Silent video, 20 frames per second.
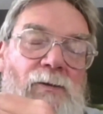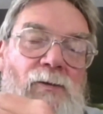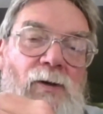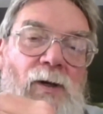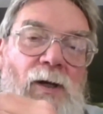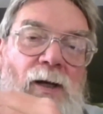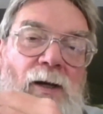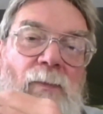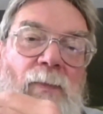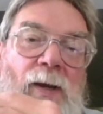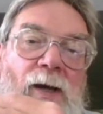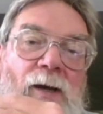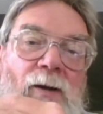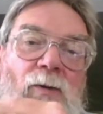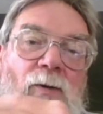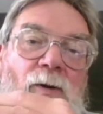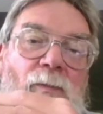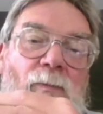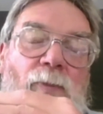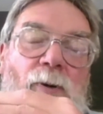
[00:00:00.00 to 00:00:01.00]
at about
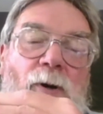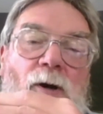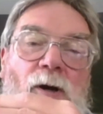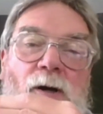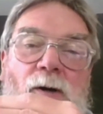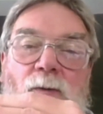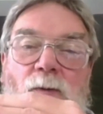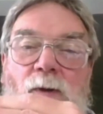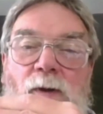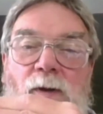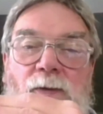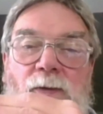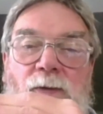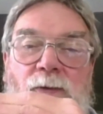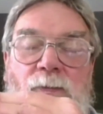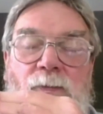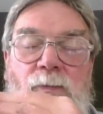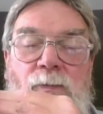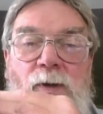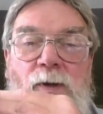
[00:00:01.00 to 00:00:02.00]
on par with
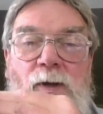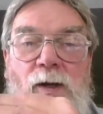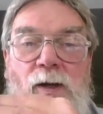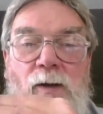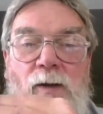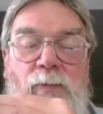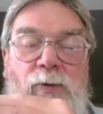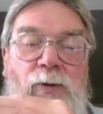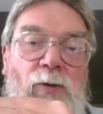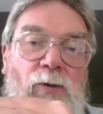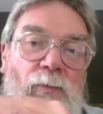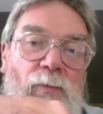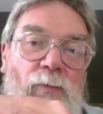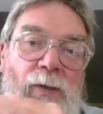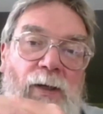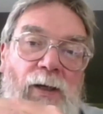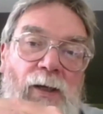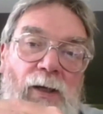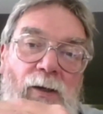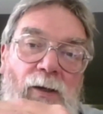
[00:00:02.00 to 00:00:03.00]
pure
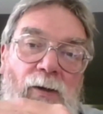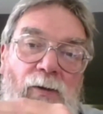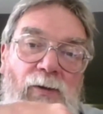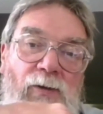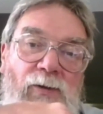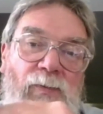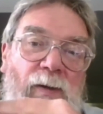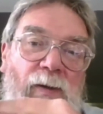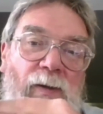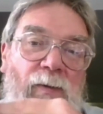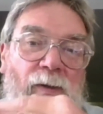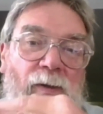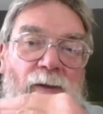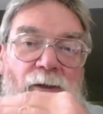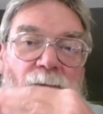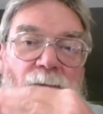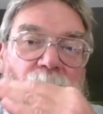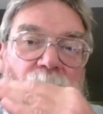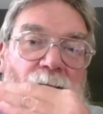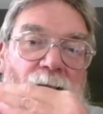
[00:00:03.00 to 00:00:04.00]
PAOs, maybe a
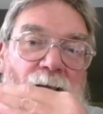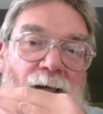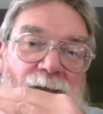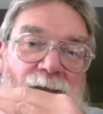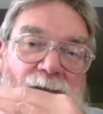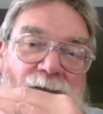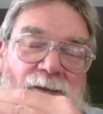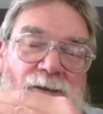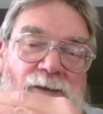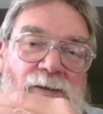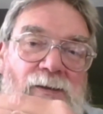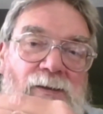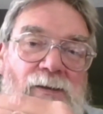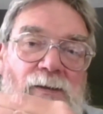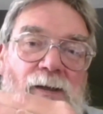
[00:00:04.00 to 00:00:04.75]
little bit less.